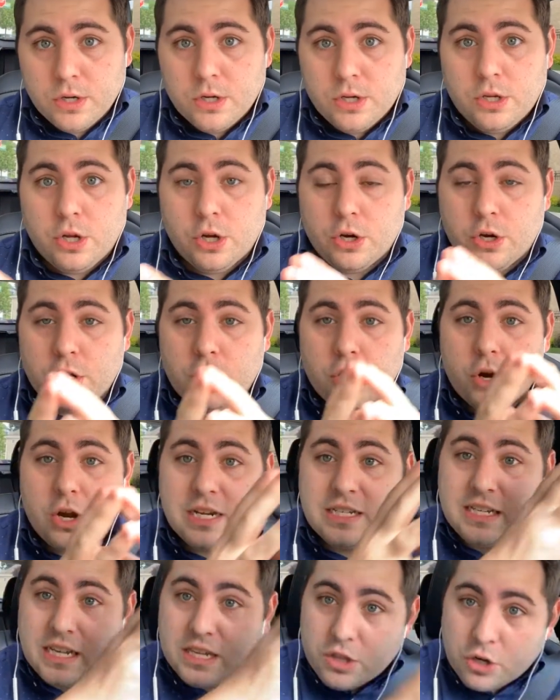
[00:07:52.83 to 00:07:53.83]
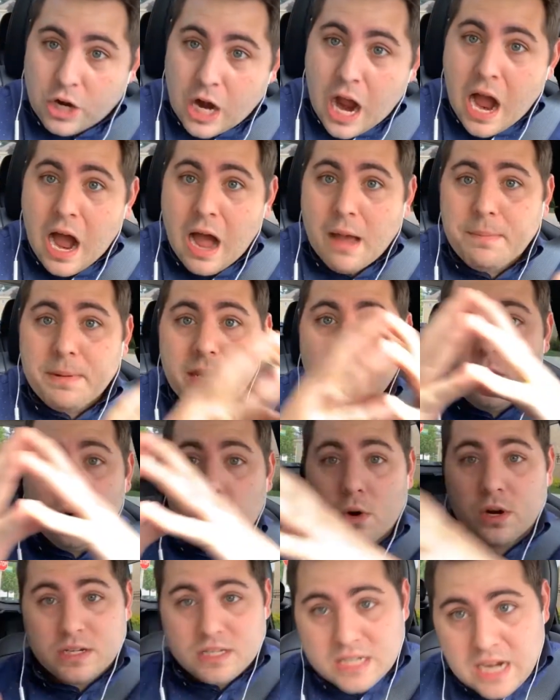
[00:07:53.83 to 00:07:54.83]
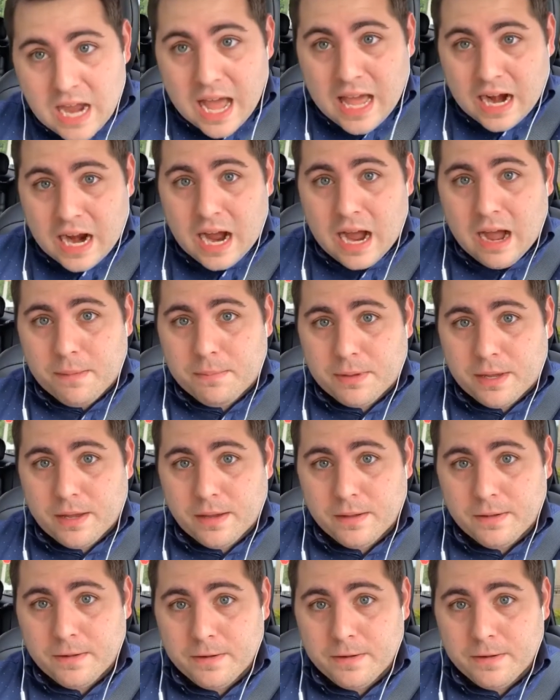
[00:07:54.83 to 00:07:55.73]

It's either a hobby or it's not a hobby.